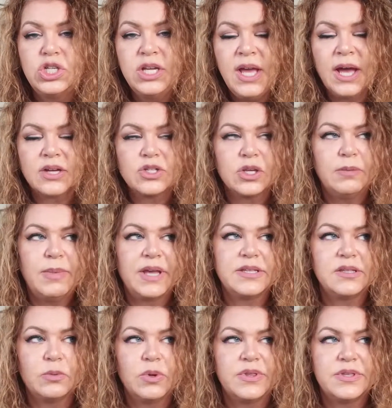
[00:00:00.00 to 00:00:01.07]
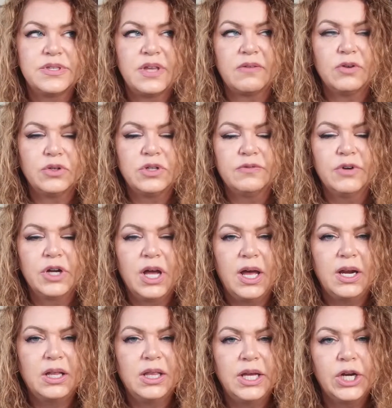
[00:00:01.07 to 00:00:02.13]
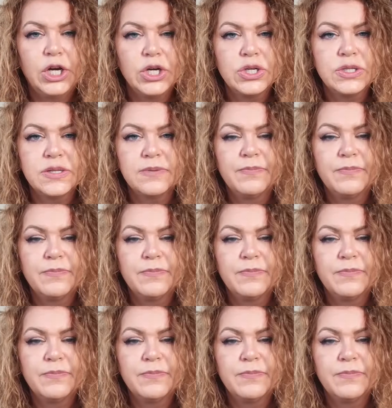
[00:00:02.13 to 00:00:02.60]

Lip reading: actually makes it with several different kind of liquors.